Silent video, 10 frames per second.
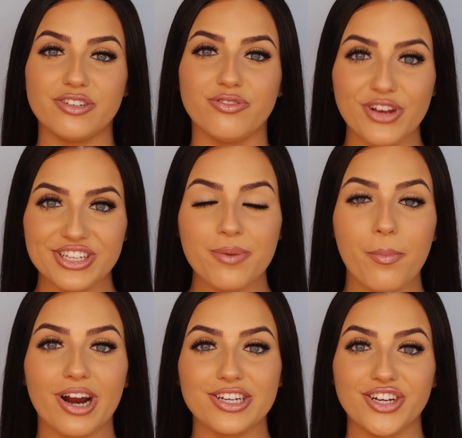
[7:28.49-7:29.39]
As first
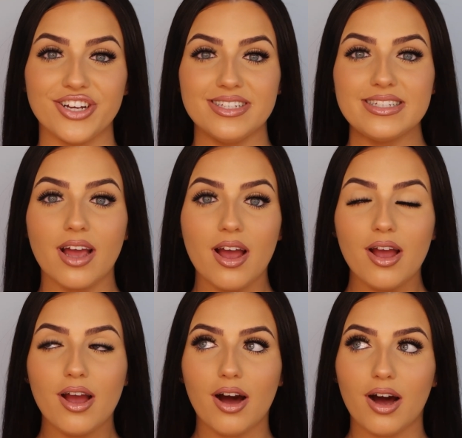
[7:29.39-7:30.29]
impressions,
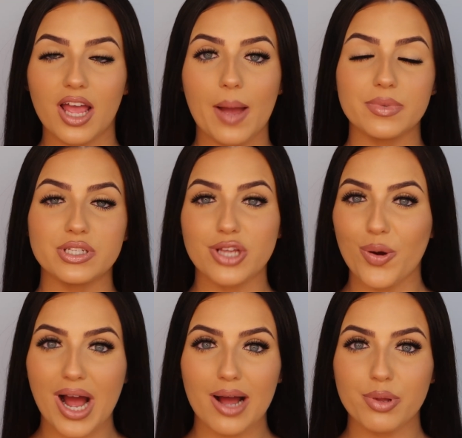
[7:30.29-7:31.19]
I am
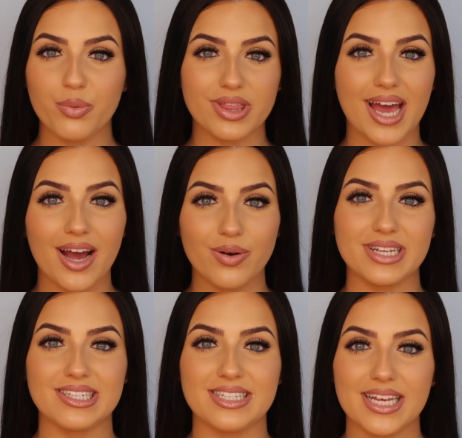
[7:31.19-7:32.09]
so happy with how
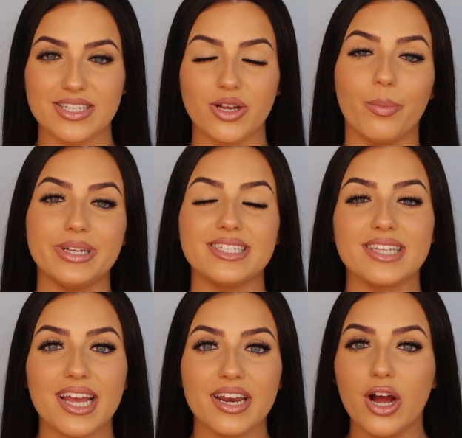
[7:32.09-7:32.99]
it sits on my
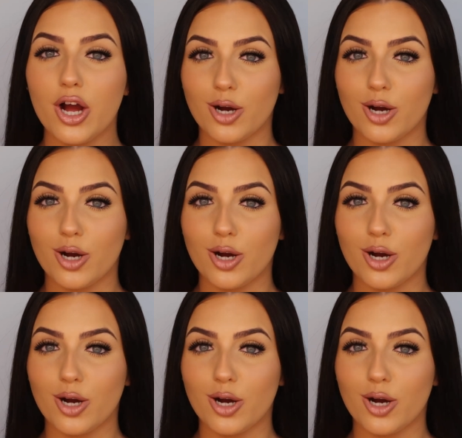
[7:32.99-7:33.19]
skin.